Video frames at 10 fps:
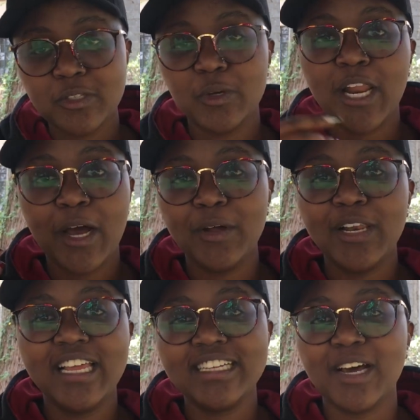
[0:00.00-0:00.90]
So now
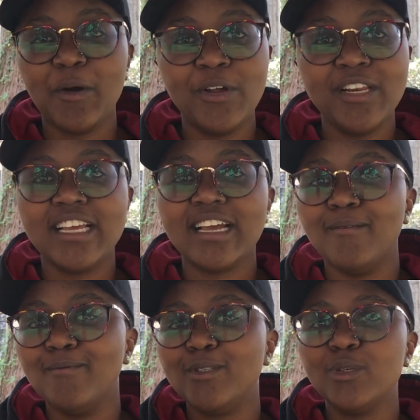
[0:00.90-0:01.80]
later on ni
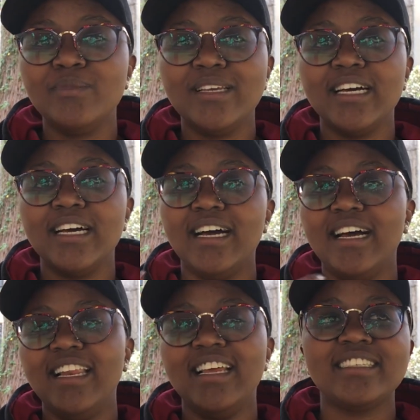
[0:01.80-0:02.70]
come to me
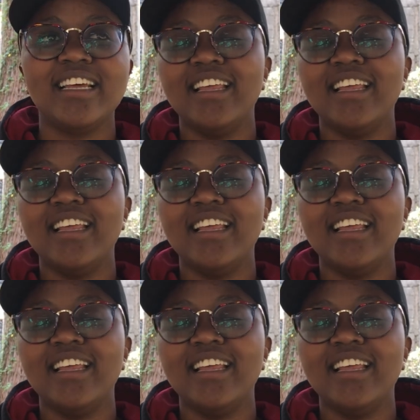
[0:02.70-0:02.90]
a letter